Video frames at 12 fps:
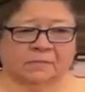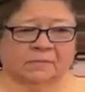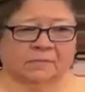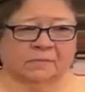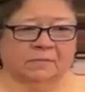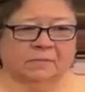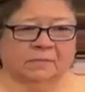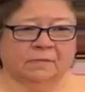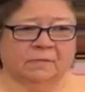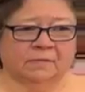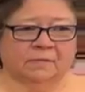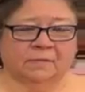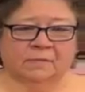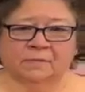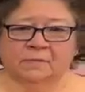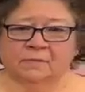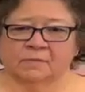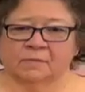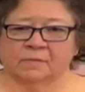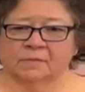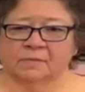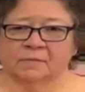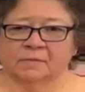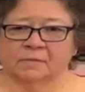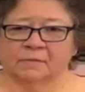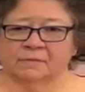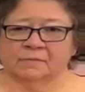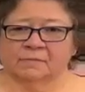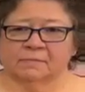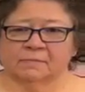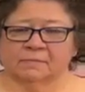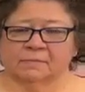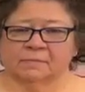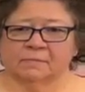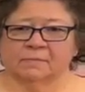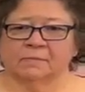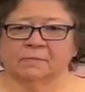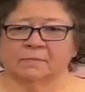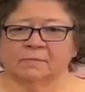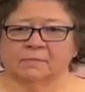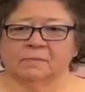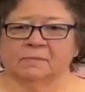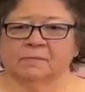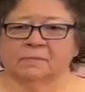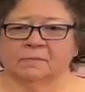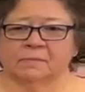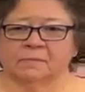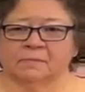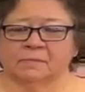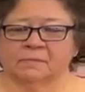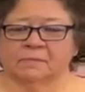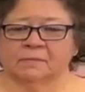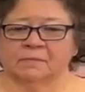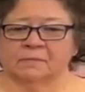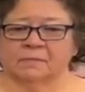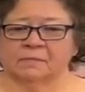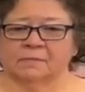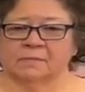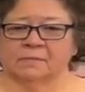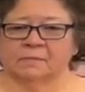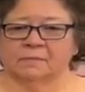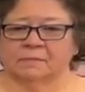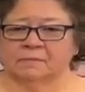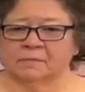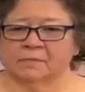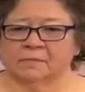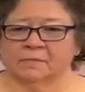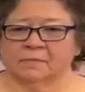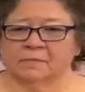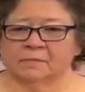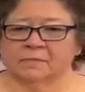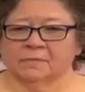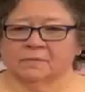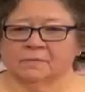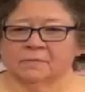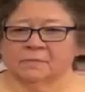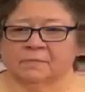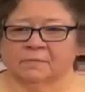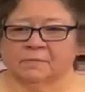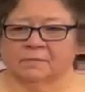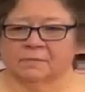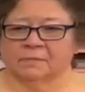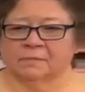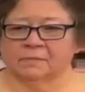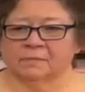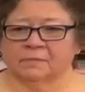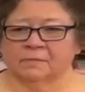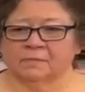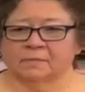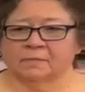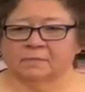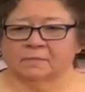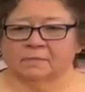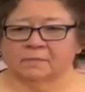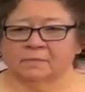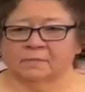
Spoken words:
(not speaking)